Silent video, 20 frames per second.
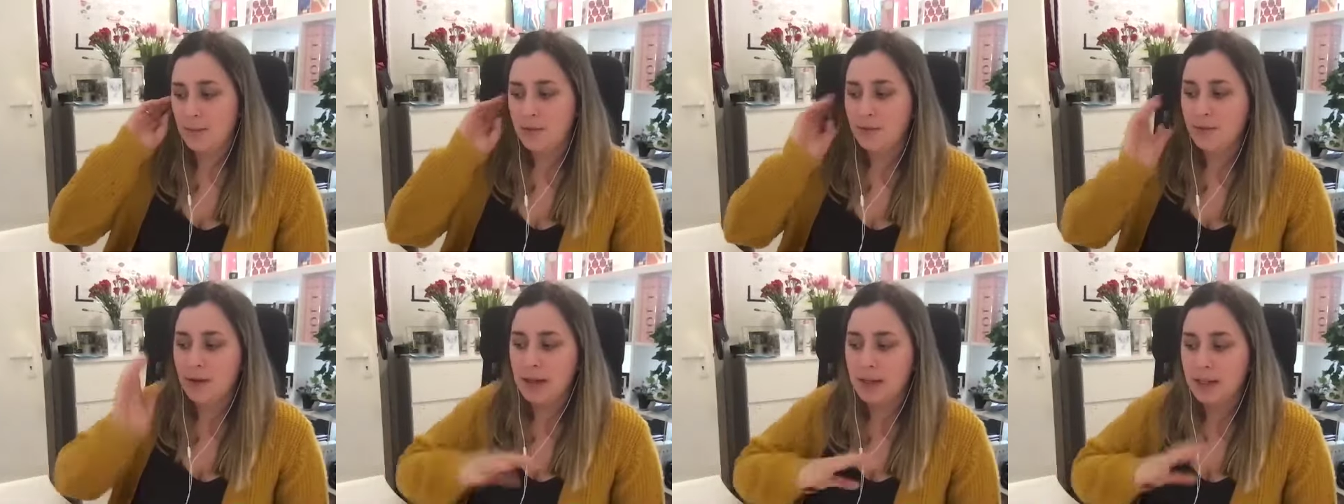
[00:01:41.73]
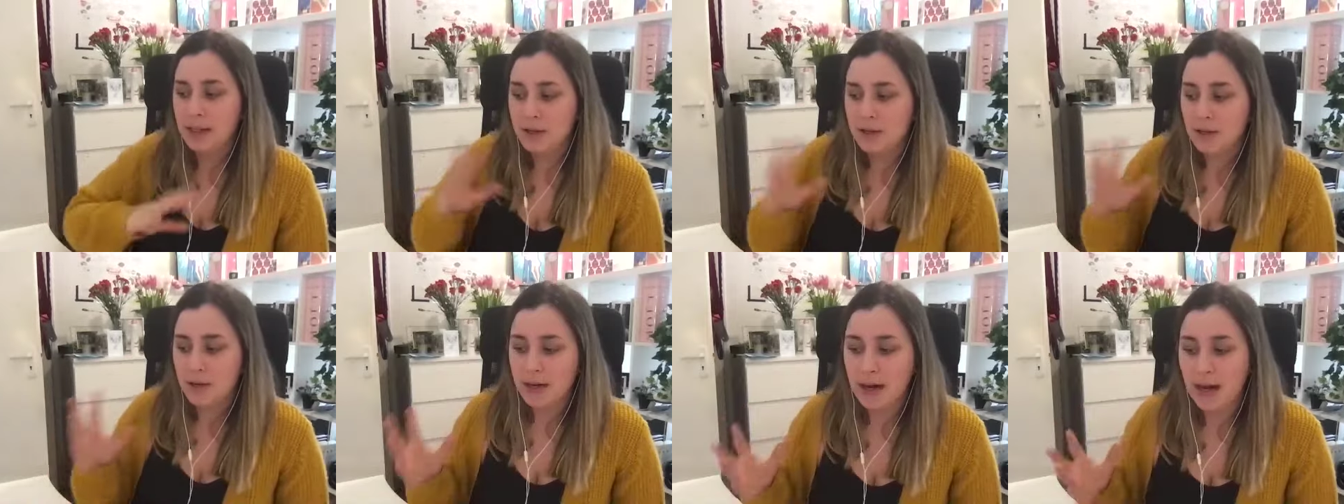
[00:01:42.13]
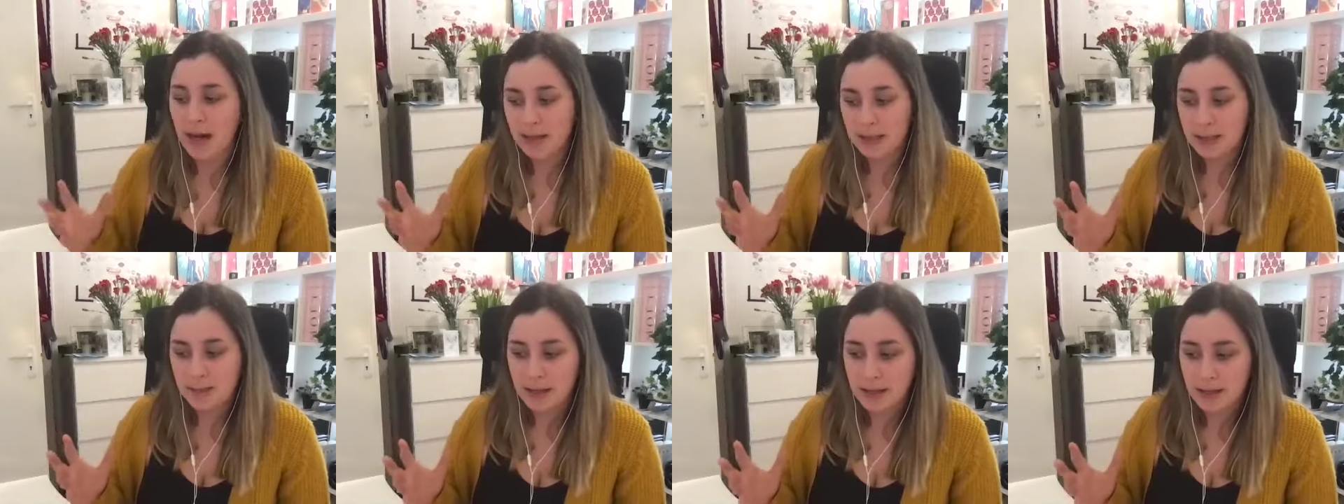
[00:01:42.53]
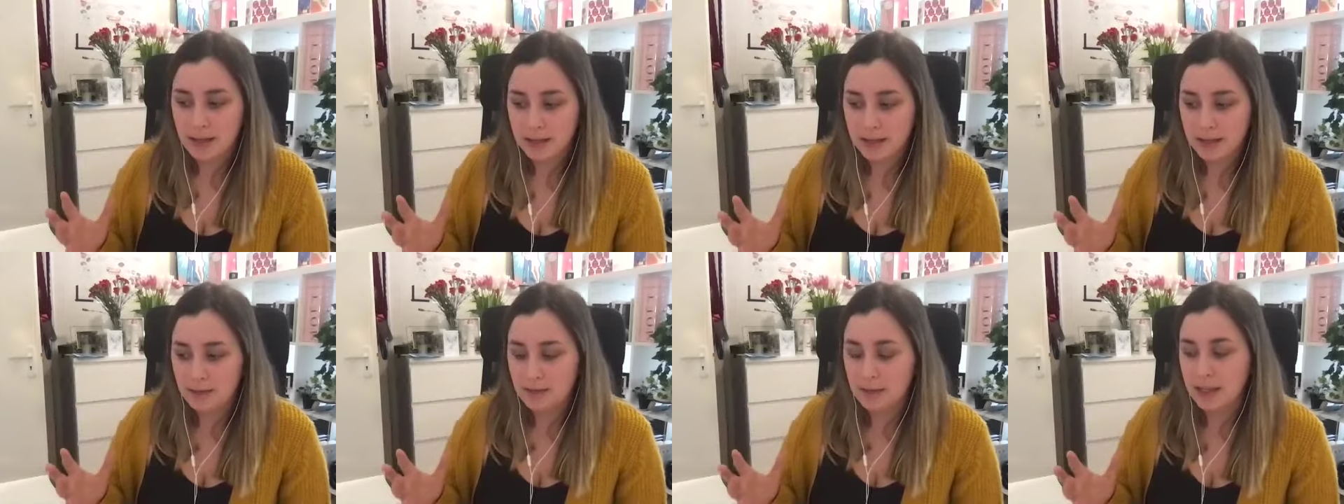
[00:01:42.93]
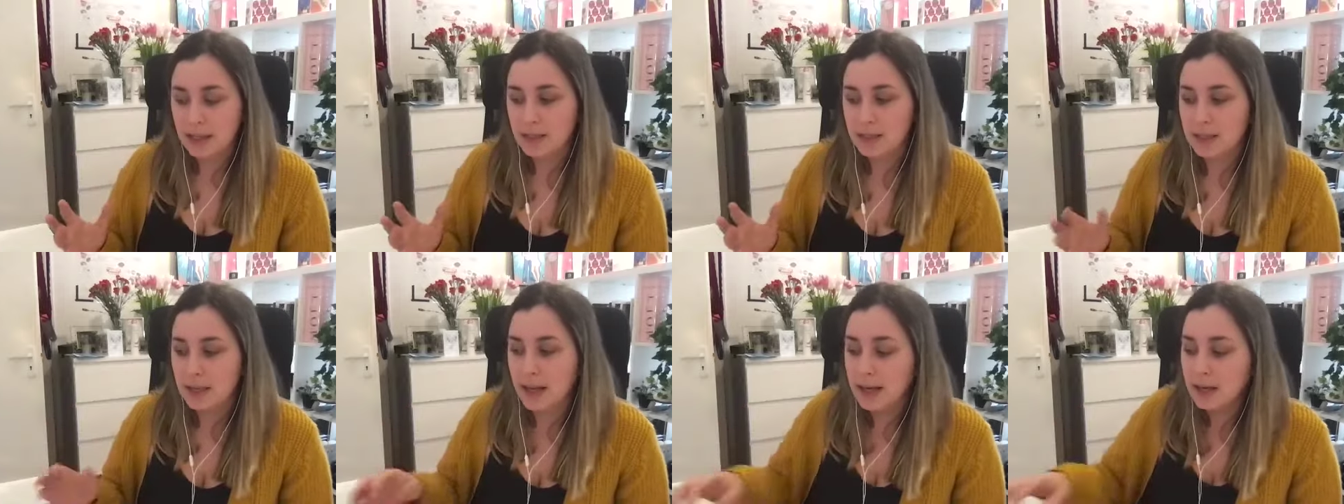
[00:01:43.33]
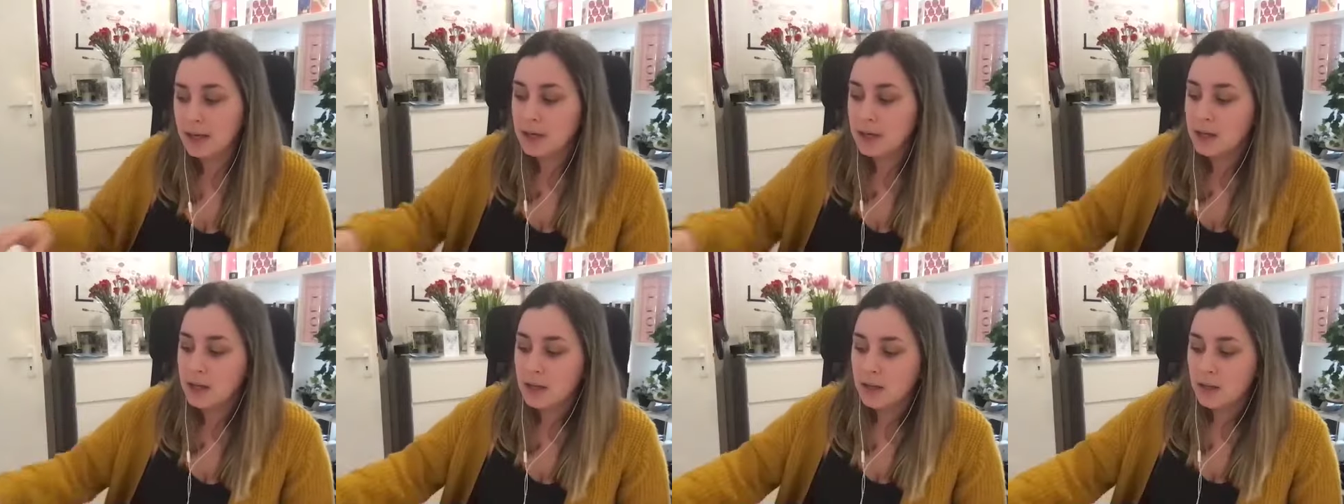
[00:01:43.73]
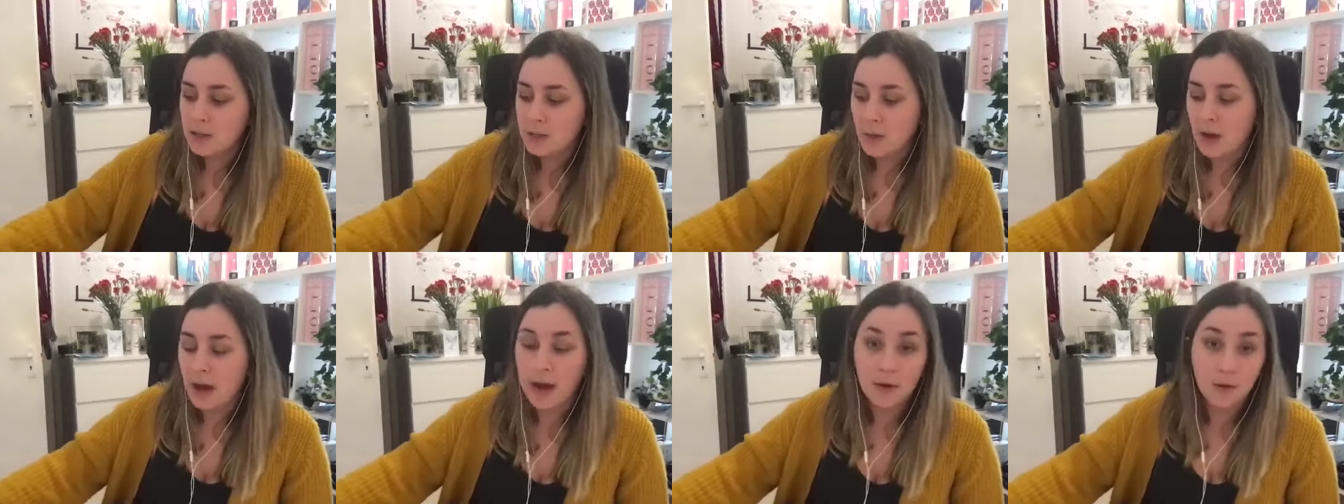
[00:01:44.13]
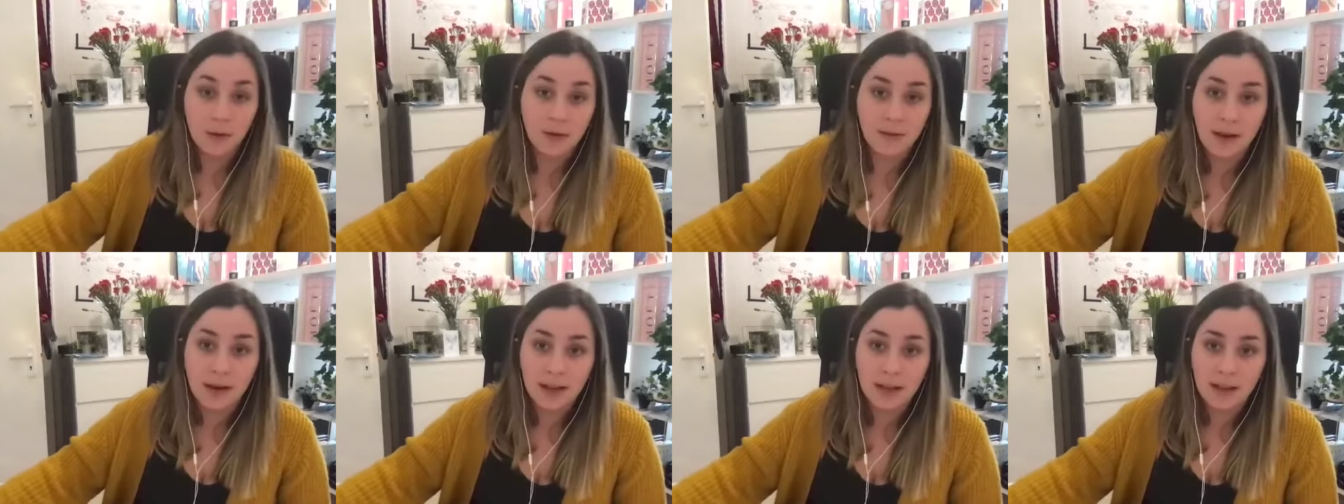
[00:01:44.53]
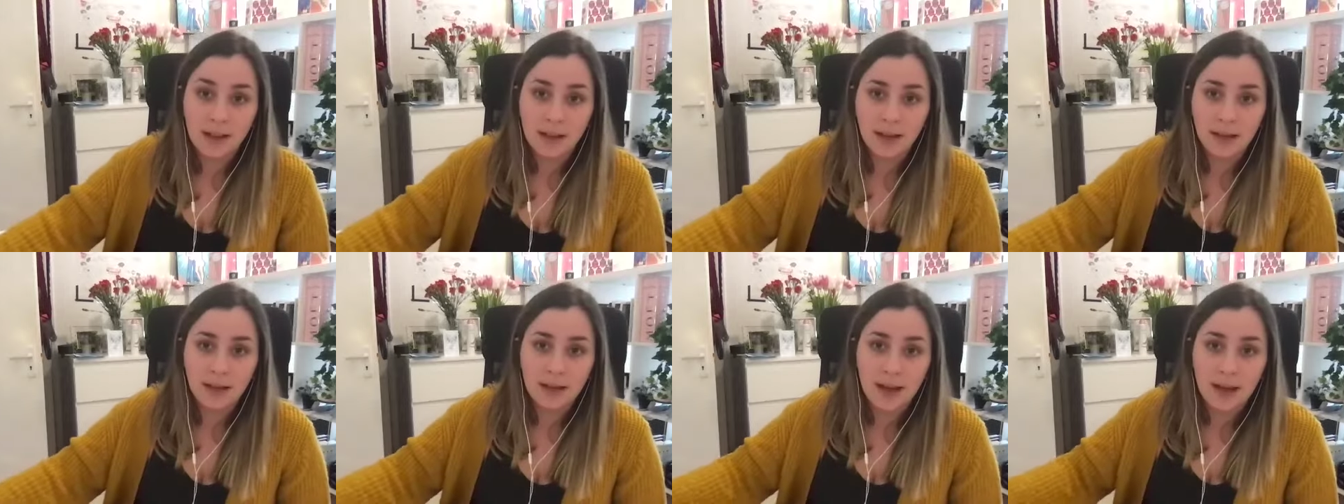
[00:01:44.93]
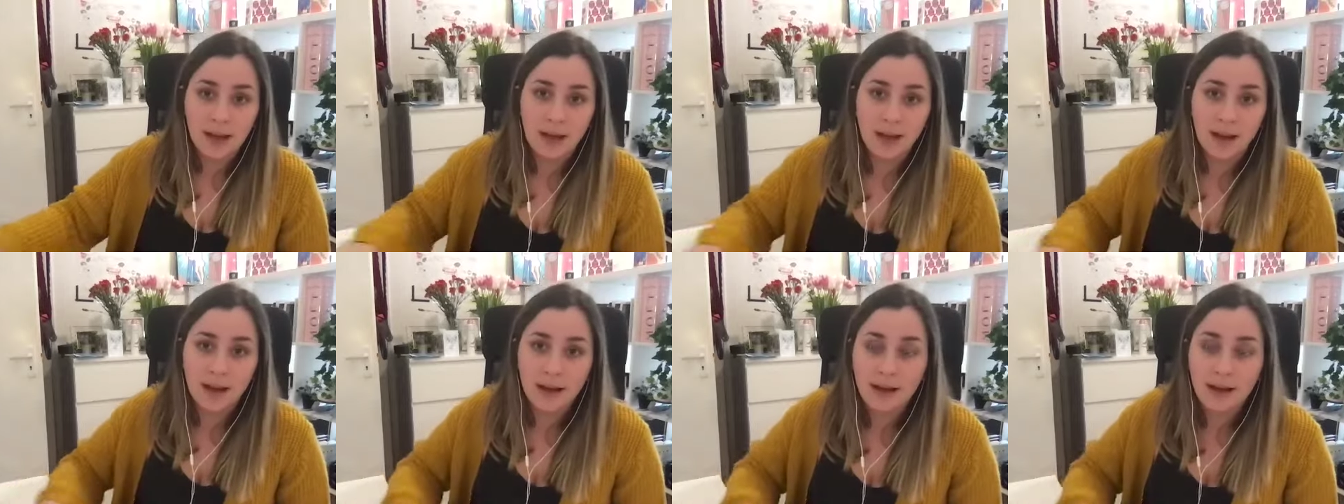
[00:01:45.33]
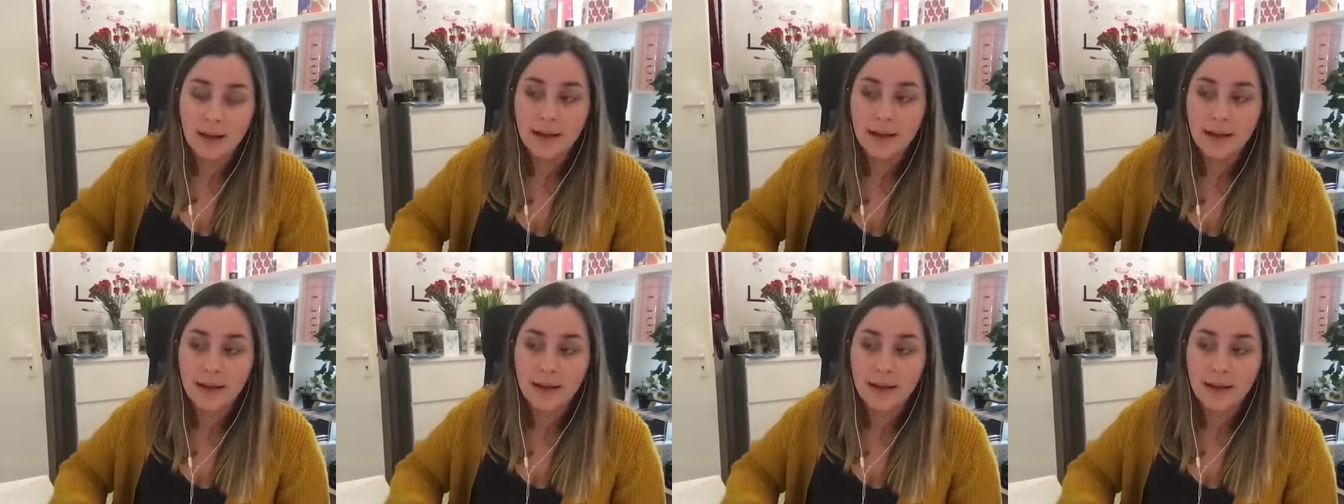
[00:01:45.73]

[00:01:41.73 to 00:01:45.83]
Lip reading: the regulatory aspect of legal tech. So how do we regulate AI?